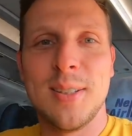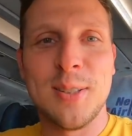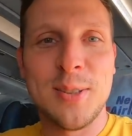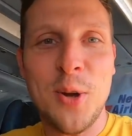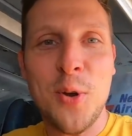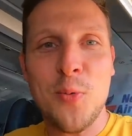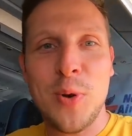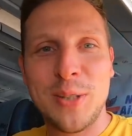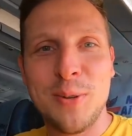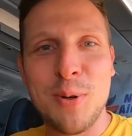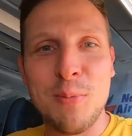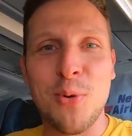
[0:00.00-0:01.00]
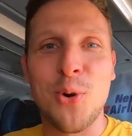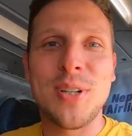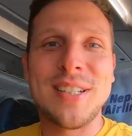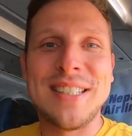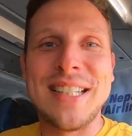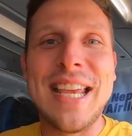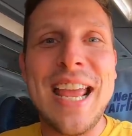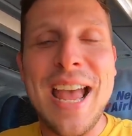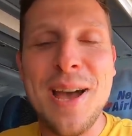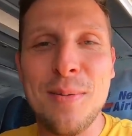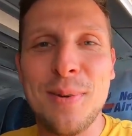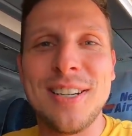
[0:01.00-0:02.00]
So, and welcome aboard the
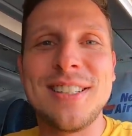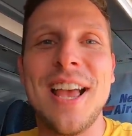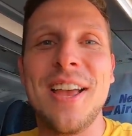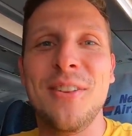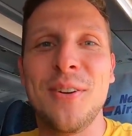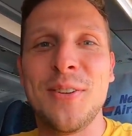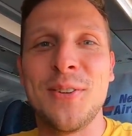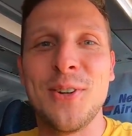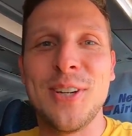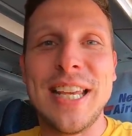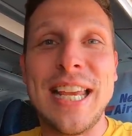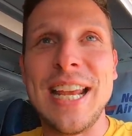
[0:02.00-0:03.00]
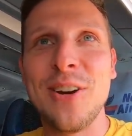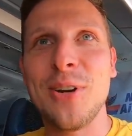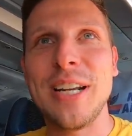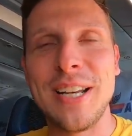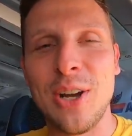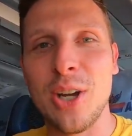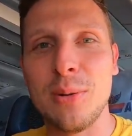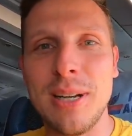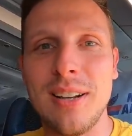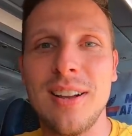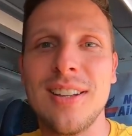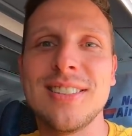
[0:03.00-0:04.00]
Airbus A330 here in economy
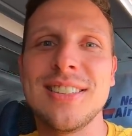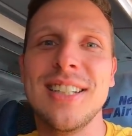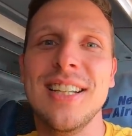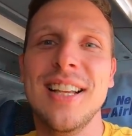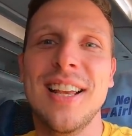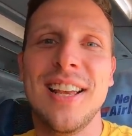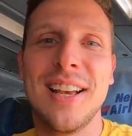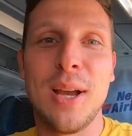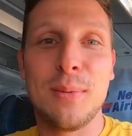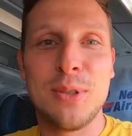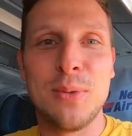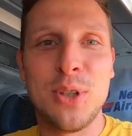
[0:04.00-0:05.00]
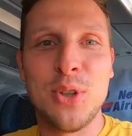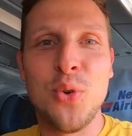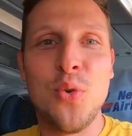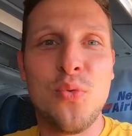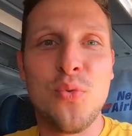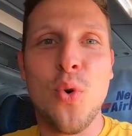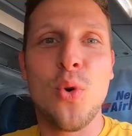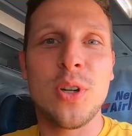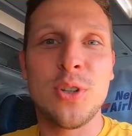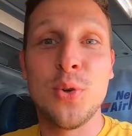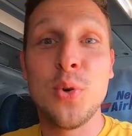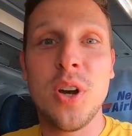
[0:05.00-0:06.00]
class. It comes in a
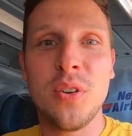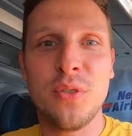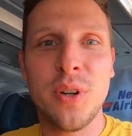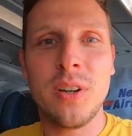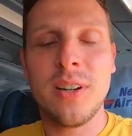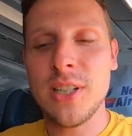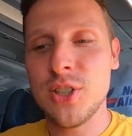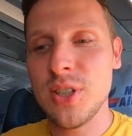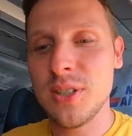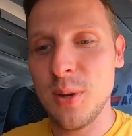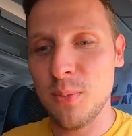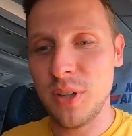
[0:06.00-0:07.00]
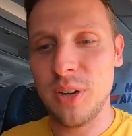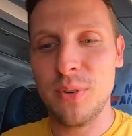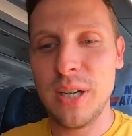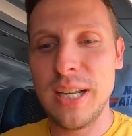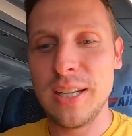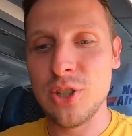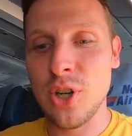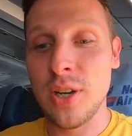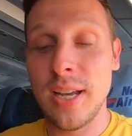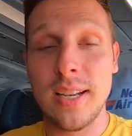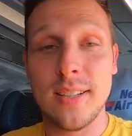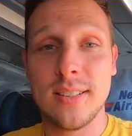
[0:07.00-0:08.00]
242 configuration, something I really enjoy.
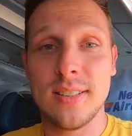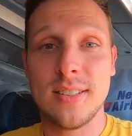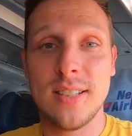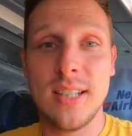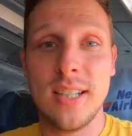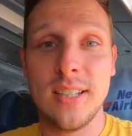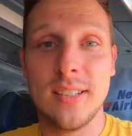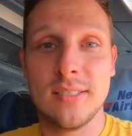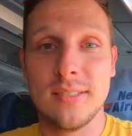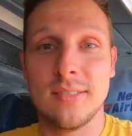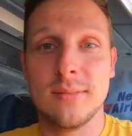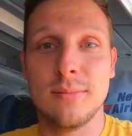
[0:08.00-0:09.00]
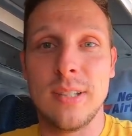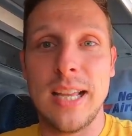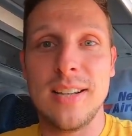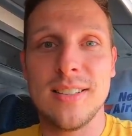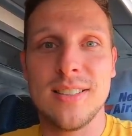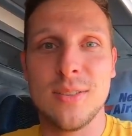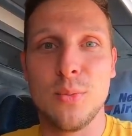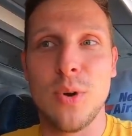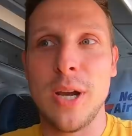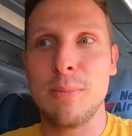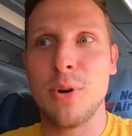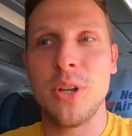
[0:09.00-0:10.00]
And this is the latest
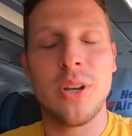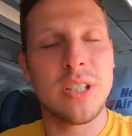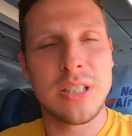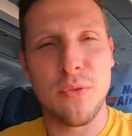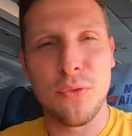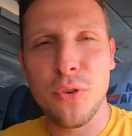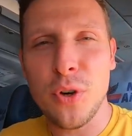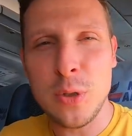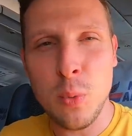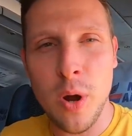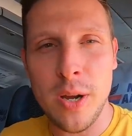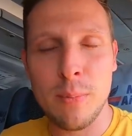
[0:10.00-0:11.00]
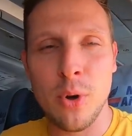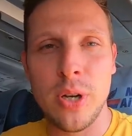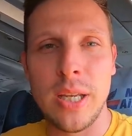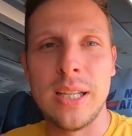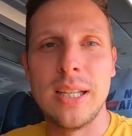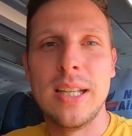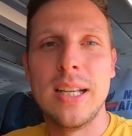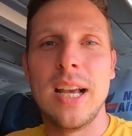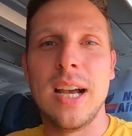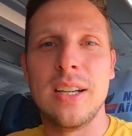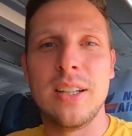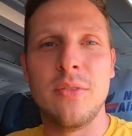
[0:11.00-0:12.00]
wide body. It's the first wide body
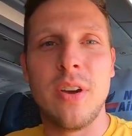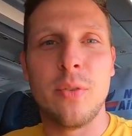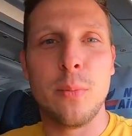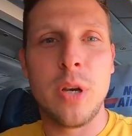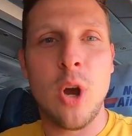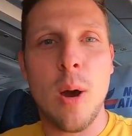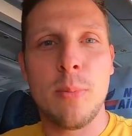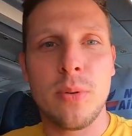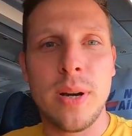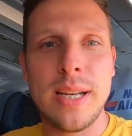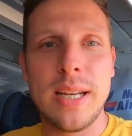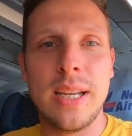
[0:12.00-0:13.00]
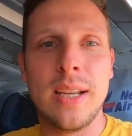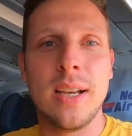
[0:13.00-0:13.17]
they've ever been operating.